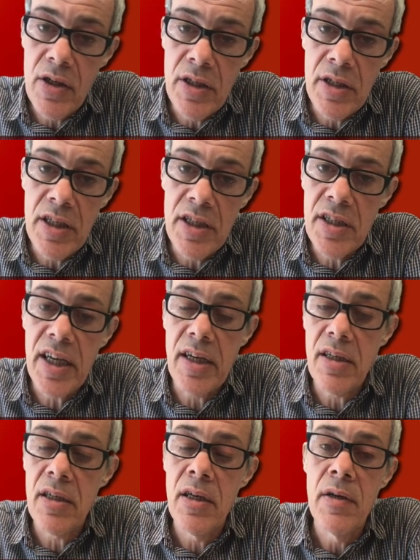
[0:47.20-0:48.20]

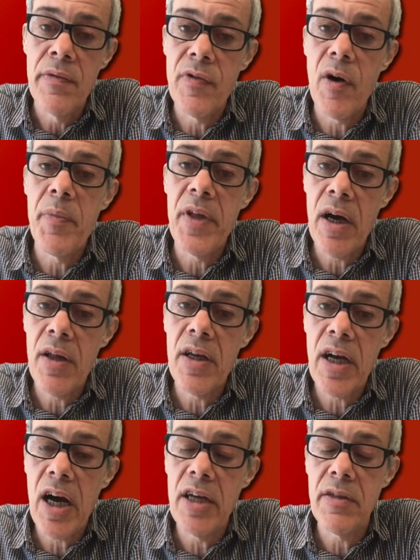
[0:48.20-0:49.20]
distinct from the other
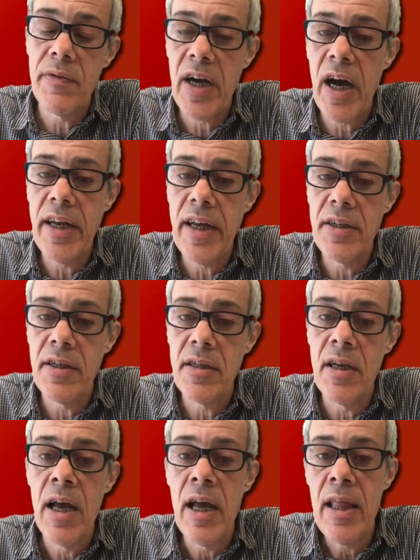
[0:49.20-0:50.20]
kinds of kinases
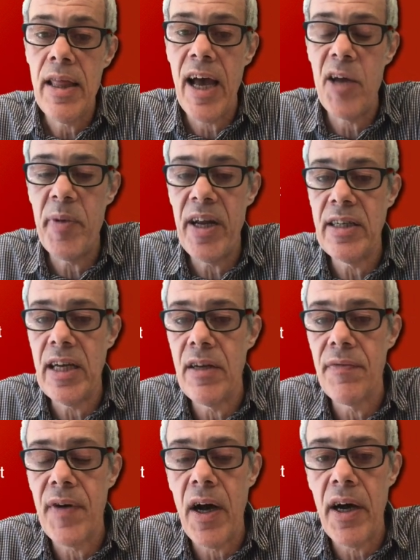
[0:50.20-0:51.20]
that had been
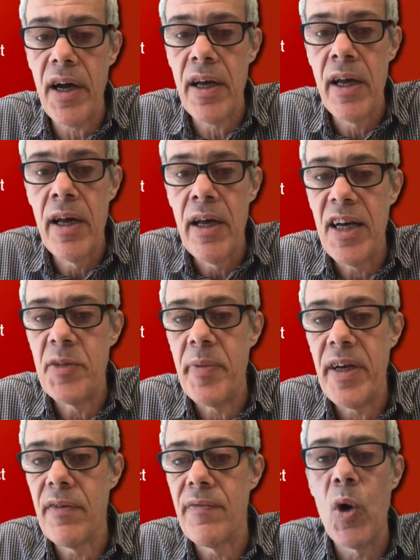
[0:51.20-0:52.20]
identified as
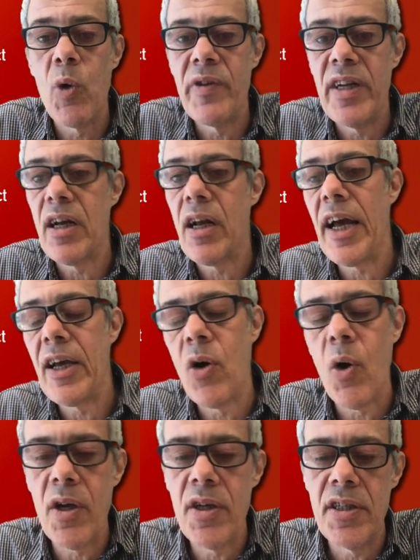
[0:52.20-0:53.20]
being involved in
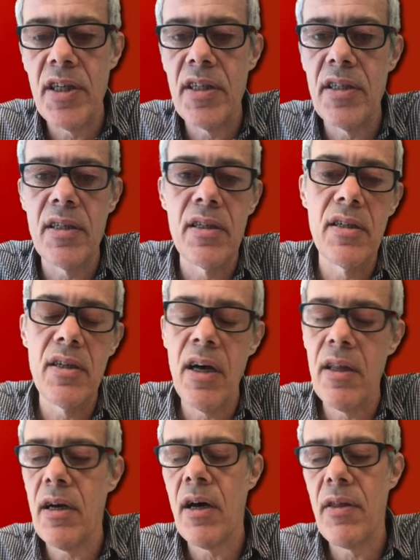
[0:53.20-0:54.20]
glycolysis and
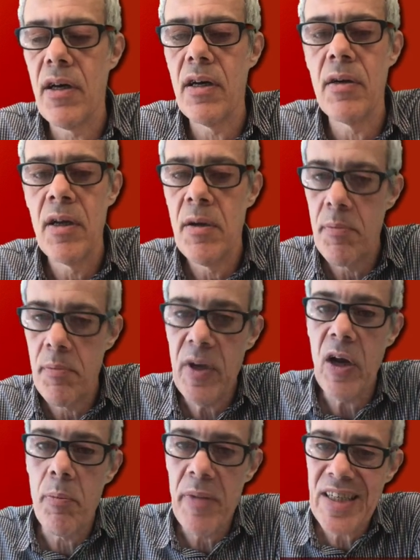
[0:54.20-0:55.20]
other, you
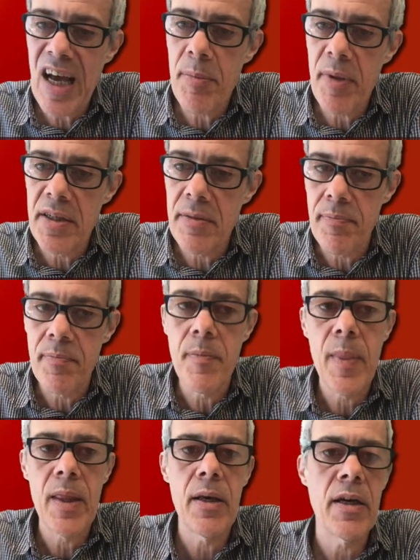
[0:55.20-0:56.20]
know, metabolism.
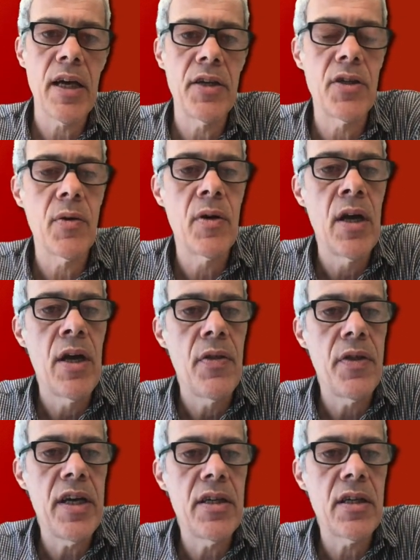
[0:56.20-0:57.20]
Okay, so
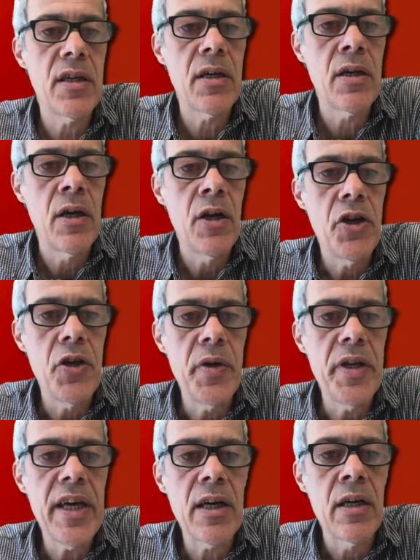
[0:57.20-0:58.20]
these are
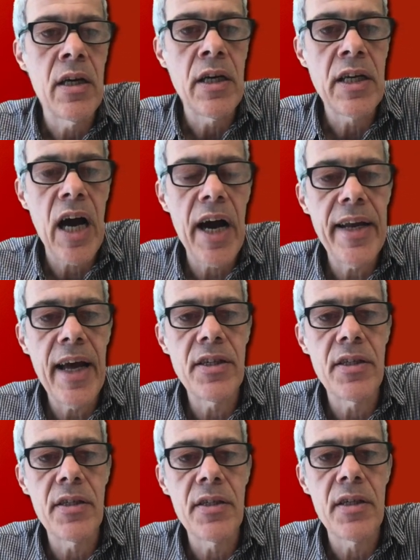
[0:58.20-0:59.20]
unique
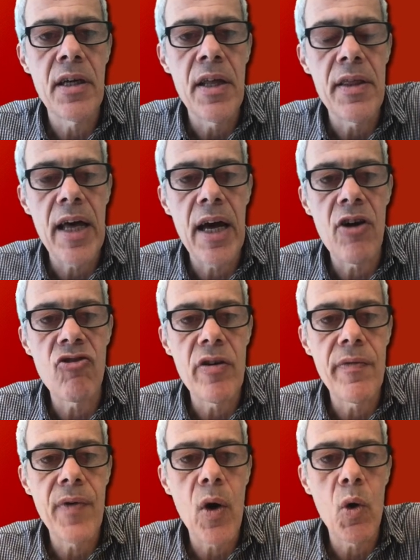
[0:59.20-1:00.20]
kinases that are
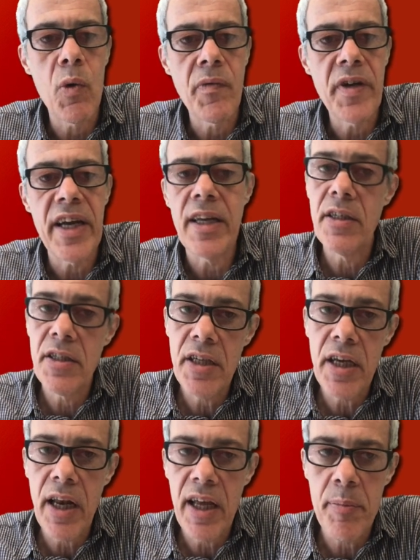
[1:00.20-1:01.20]
involved in
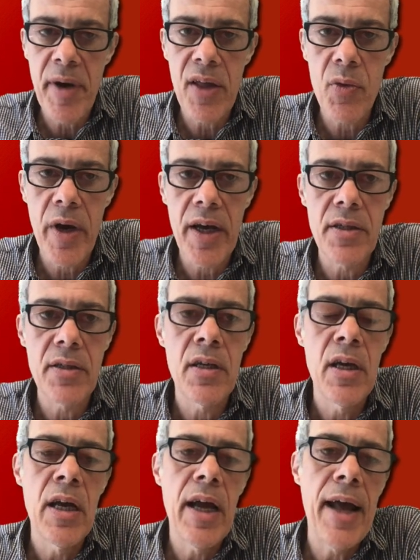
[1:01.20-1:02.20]
signaling pathways.
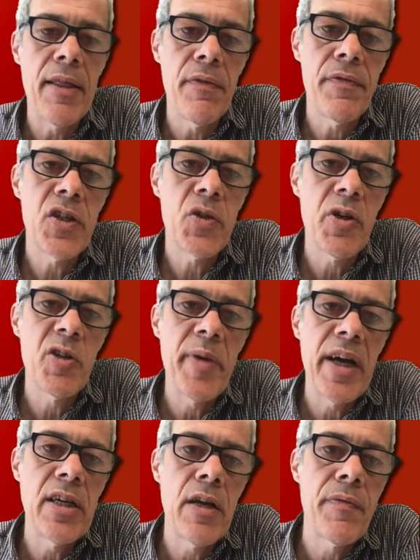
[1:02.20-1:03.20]
And the first one to be
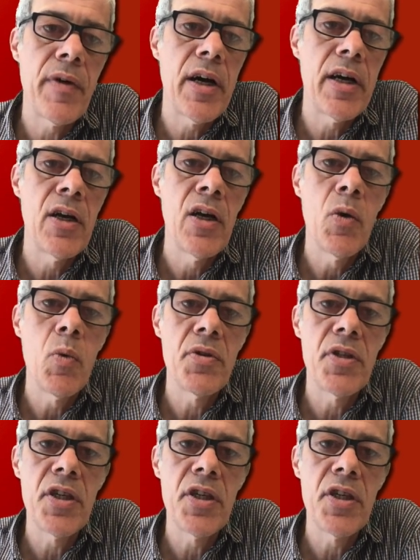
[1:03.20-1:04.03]
identified was the